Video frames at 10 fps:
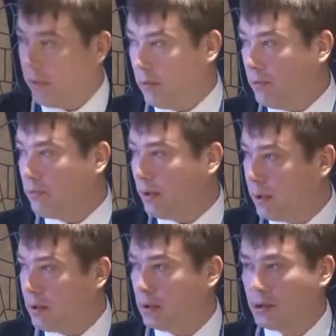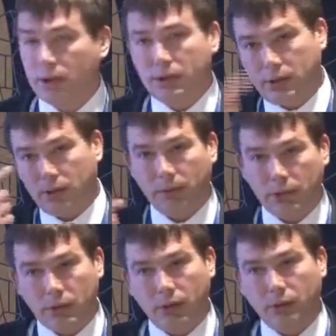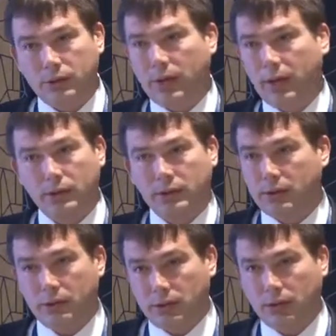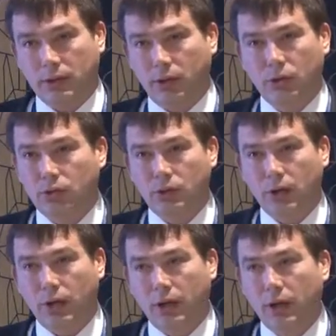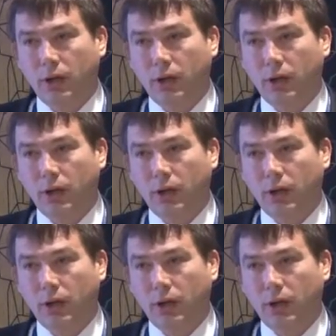then we find cyst in maxillary sinus. It's usually